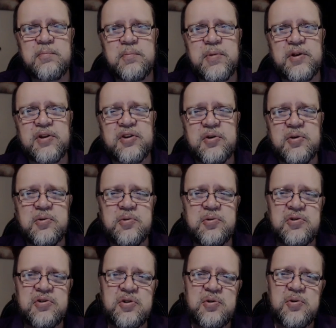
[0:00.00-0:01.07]
But
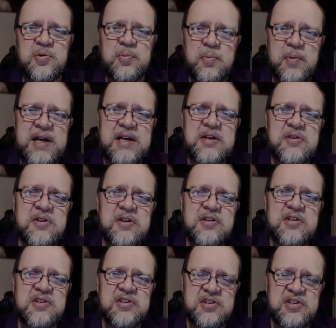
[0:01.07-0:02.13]
those who make the
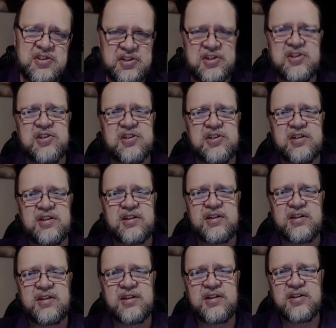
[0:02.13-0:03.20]
decision
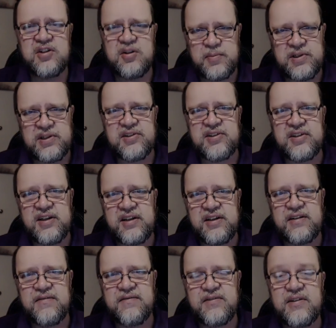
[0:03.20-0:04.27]
to be
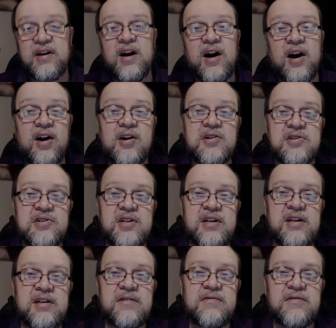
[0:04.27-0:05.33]
saved are
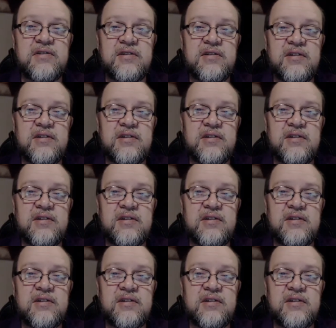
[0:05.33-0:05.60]
saved.